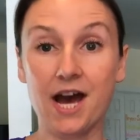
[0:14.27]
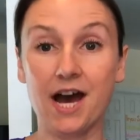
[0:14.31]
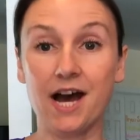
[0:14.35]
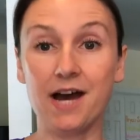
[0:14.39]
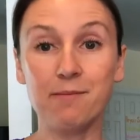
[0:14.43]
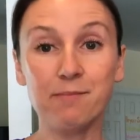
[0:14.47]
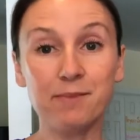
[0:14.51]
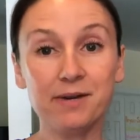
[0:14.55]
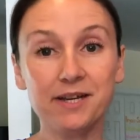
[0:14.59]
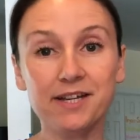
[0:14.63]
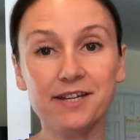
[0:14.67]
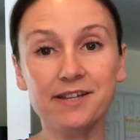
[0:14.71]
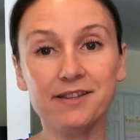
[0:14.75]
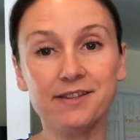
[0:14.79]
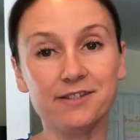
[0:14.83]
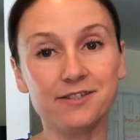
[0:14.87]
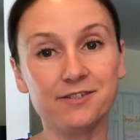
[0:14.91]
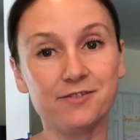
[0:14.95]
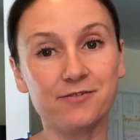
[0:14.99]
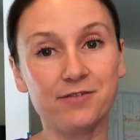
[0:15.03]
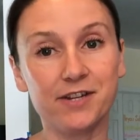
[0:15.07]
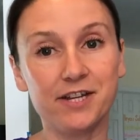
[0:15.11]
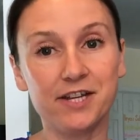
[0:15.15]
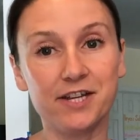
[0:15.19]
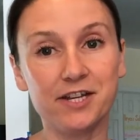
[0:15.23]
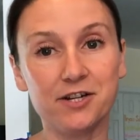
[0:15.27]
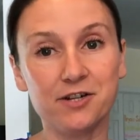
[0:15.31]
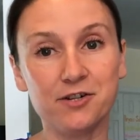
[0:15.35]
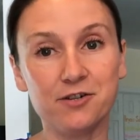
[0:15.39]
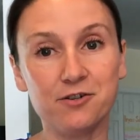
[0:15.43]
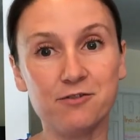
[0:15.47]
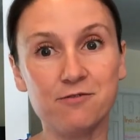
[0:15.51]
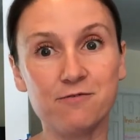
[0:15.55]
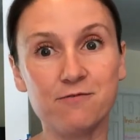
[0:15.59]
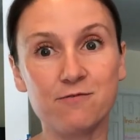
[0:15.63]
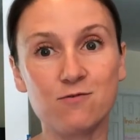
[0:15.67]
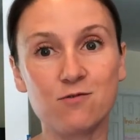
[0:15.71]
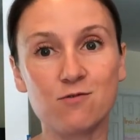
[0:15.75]
I'm making this
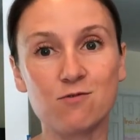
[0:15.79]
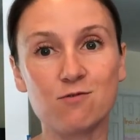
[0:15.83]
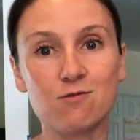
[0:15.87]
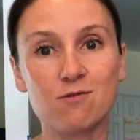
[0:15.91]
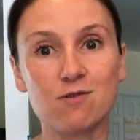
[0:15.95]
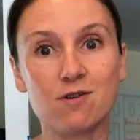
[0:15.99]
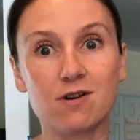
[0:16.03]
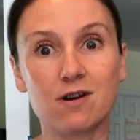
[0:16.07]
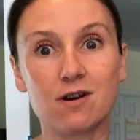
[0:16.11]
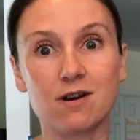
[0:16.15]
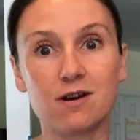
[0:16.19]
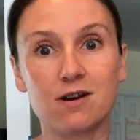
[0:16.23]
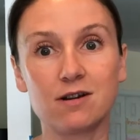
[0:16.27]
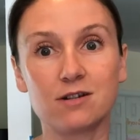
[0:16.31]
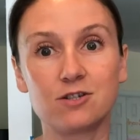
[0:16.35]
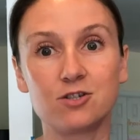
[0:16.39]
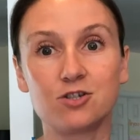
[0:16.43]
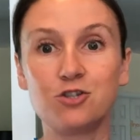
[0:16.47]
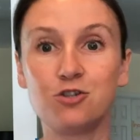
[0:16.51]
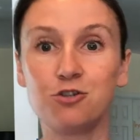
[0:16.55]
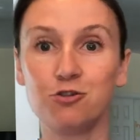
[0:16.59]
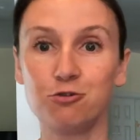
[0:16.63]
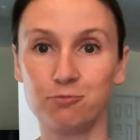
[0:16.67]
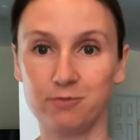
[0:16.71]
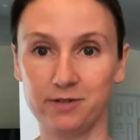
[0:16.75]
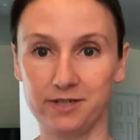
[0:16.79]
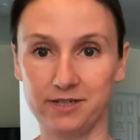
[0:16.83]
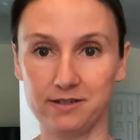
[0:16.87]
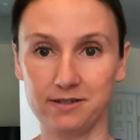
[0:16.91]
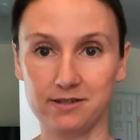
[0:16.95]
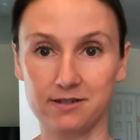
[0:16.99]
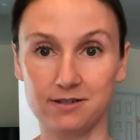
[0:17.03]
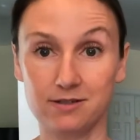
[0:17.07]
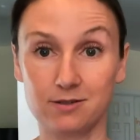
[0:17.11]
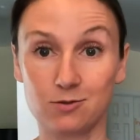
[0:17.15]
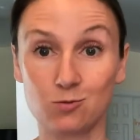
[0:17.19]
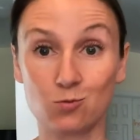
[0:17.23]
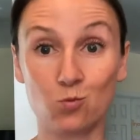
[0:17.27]
video for two
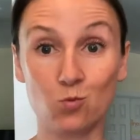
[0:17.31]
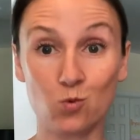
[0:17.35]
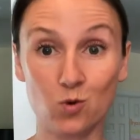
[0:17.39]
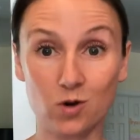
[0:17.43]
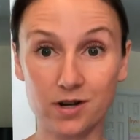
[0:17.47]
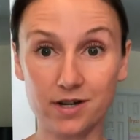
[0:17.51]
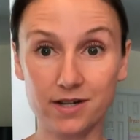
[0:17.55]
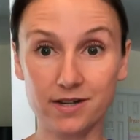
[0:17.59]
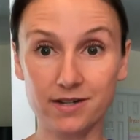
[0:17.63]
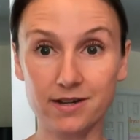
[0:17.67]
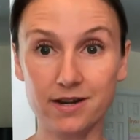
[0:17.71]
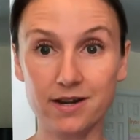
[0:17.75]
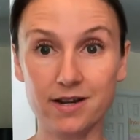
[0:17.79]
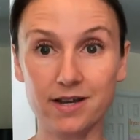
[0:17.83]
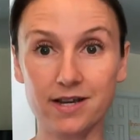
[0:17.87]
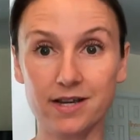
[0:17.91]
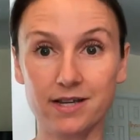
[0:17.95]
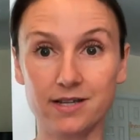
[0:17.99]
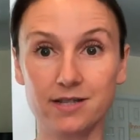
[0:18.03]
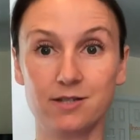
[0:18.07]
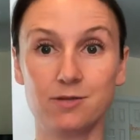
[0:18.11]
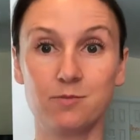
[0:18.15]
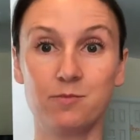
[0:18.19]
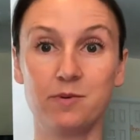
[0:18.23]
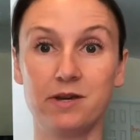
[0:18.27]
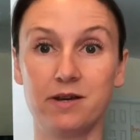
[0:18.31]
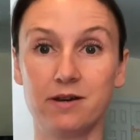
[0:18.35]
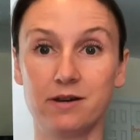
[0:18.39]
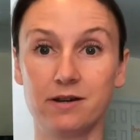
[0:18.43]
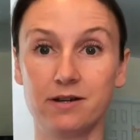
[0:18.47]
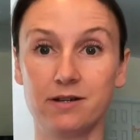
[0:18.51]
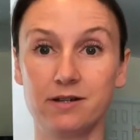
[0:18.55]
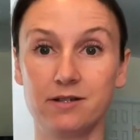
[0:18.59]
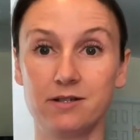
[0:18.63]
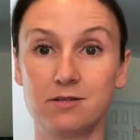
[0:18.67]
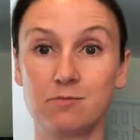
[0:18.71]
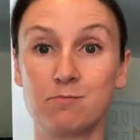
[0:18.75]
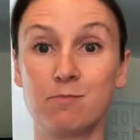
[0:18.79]
reasons. One is
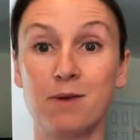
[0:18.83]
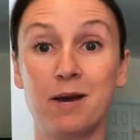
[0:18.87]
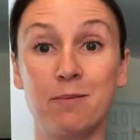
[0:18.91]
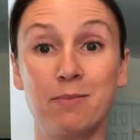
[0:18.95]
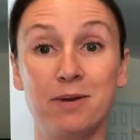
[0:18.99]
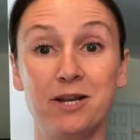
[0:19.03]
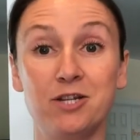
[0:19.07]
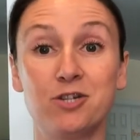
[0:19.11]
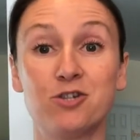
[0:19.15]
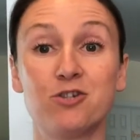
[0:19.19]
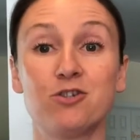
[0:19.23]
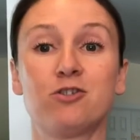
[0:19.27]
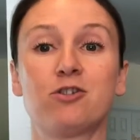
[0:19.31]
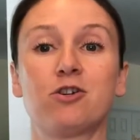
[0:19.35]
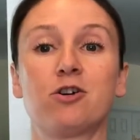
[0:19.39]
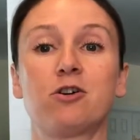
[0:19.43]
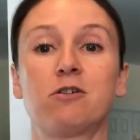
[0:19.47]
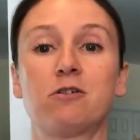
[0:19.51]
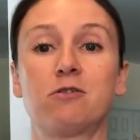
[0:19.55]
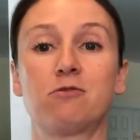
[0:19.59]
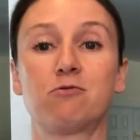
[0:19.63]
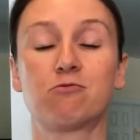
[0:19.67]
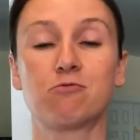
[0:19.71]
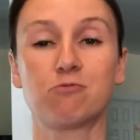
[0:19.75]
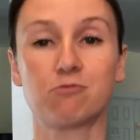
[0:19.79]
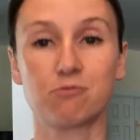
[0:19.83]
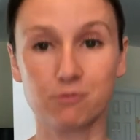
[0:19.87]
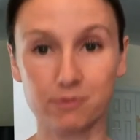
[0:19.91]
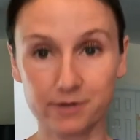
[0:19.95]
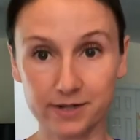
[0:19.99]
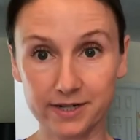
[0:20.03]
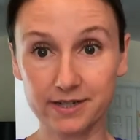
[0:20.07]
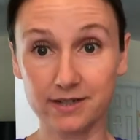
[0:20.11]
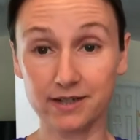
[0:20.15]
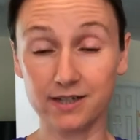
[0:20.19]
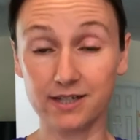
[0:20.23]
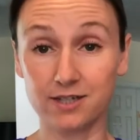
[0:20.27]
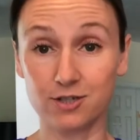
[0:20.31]
because my patients are
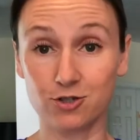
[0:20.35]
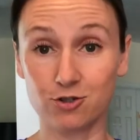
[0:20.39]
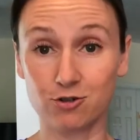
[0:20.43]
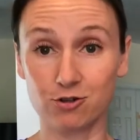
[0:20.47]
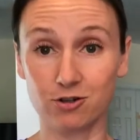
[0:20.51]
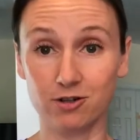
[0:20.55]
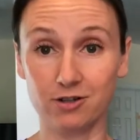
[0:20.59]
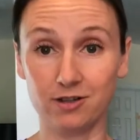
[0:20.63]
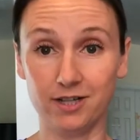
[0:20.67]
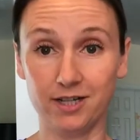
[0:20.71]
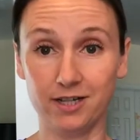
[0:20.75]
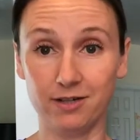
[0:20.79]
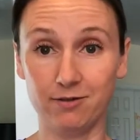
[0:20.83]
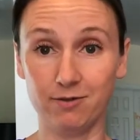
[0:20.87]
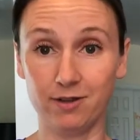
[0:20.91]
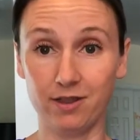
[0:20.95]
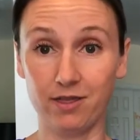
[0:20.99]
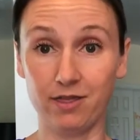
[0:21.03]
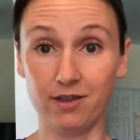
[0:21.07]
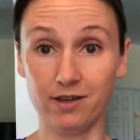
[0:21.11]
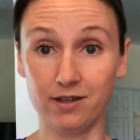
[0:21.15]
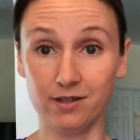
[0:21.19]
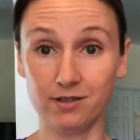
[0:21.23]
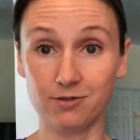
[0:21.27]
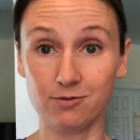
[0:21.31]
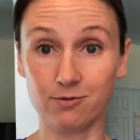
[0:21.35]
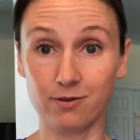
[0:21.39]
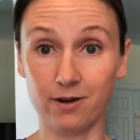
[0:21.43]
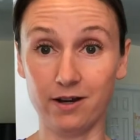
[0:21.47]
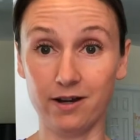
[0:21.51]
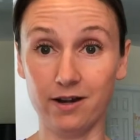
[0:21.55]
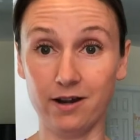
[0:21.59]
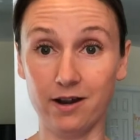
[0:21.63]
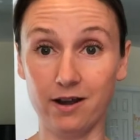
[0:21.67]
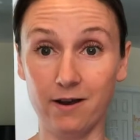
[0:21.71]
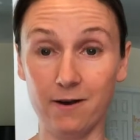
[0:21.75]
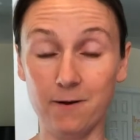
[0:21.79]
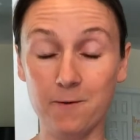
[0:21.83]
really struggling with this
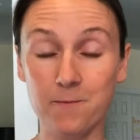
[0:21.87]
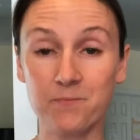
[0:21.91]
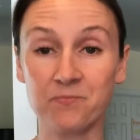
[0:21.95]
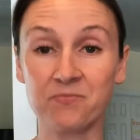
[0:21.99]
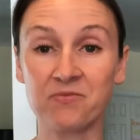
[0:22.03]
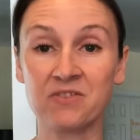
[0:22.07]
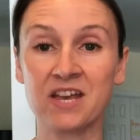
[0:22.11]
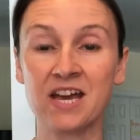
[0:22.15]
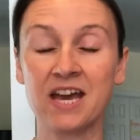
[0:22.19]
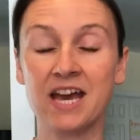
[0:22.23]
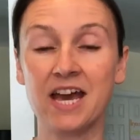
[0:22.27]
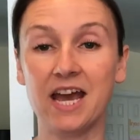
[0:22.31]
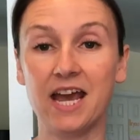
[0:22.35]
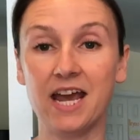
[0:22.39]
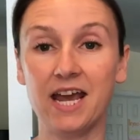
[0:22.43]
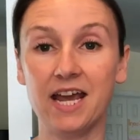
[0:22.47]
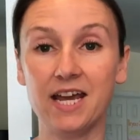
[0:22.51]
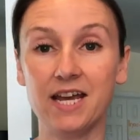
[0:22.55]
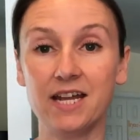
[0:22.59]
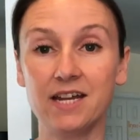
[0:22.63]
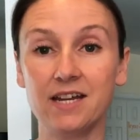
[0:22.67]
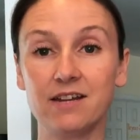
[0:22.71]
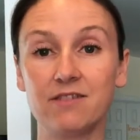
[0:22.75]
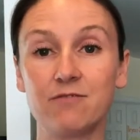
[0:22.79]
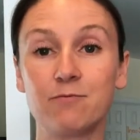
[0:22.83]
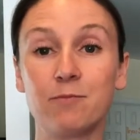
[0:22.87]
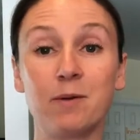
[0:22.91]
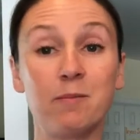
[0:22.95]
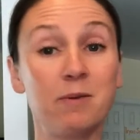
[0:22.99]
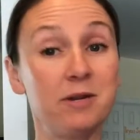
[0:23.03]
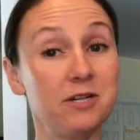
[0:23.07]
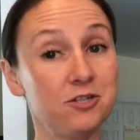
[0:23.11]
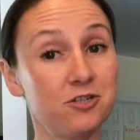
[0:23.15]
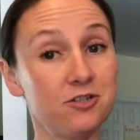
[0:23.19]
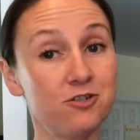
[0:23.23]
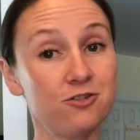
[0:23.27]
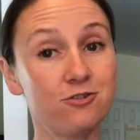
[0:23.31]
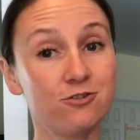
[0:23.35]
right now, and if my
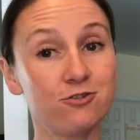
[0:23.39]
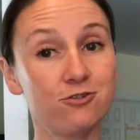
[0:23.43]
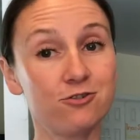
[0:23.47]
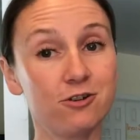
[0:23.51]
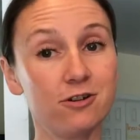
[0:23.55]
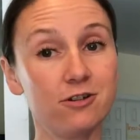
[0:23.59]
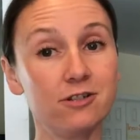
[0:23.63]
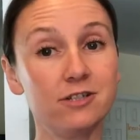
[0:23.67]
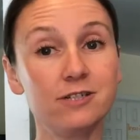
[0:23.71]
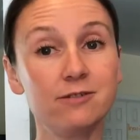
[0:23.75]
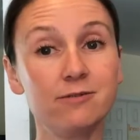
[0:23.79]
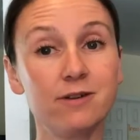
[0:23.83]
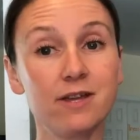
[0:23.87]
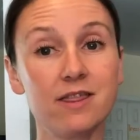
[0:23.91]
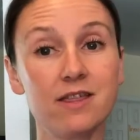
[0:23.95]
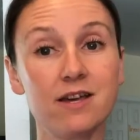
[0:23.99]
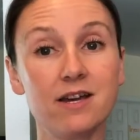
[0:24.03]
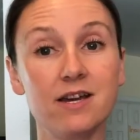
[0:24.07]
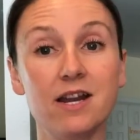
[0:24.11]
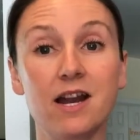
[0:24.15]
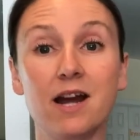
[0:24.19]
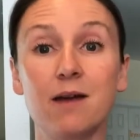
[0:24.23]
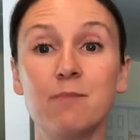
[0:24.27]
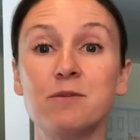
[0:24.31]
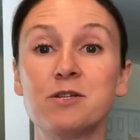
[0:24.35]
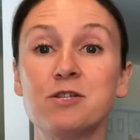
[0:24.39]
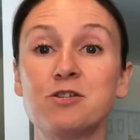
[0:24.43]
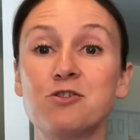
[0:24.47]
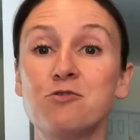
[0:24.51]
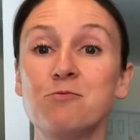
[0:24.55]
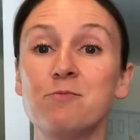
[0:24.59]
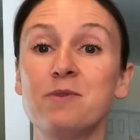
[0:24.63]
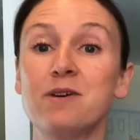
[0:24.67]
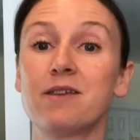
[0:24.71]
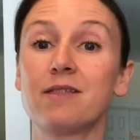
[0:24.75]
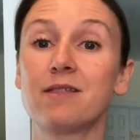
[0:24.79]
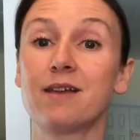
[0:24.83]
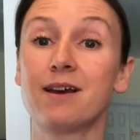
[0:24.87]
patients are struggling with it, I'm
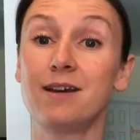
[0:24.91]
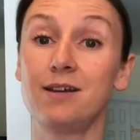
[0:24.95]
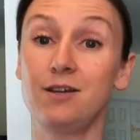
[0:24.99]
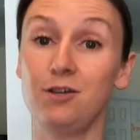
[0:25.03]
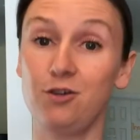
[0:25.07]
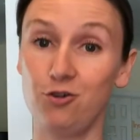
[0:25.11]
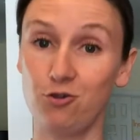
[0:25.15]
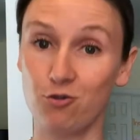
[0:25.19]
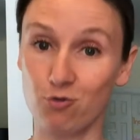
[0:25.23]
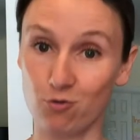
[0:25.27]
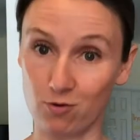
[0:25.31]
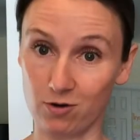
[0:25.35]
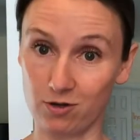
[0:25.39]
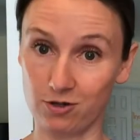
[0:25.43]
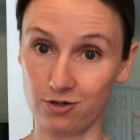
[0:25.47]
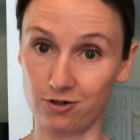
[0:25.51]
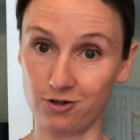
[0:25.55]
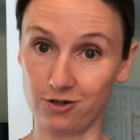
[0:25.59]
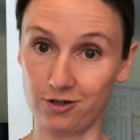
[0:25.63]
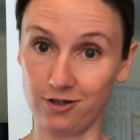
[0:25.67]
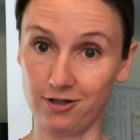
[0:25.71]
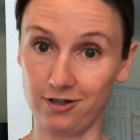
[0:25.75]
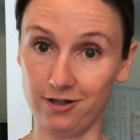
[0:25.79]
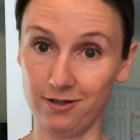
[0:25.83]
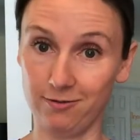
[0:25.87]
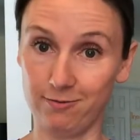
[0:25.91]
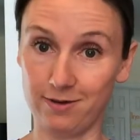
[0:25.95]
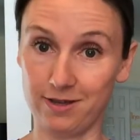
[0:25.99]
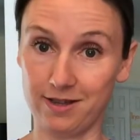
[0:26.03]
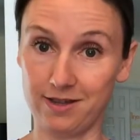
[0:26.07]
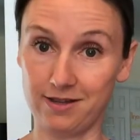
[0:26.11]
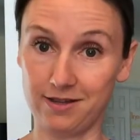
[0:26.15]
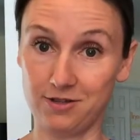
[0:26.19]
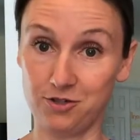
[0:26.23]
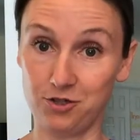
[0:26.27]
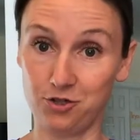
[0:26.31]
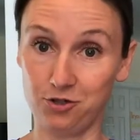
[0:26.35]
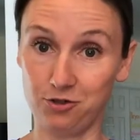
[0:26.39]
assuming that you're struggling with
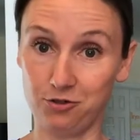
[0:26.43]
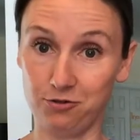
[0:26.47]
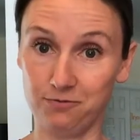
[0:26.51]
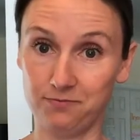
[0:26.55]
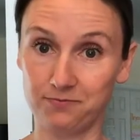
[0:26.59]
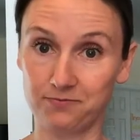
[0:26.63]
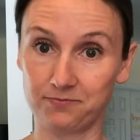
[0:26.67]
it too.